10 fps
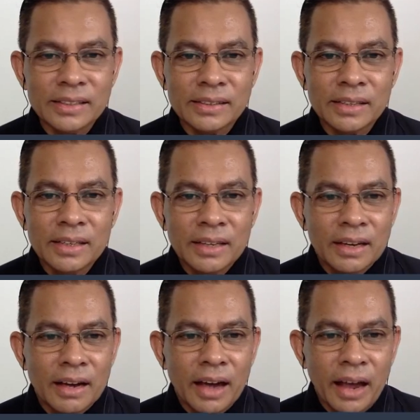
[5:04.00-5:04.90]
is
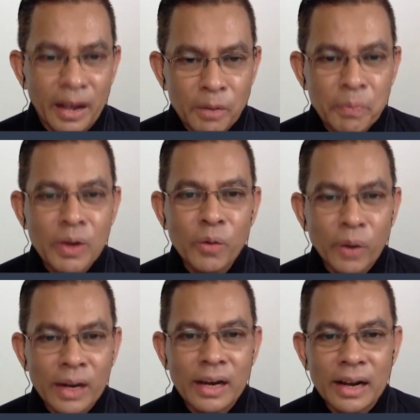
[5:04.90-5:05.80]
helping
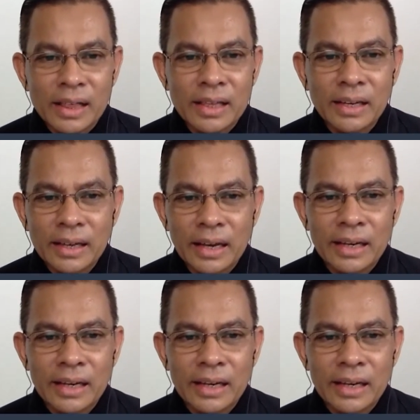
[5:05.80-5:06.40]
one another.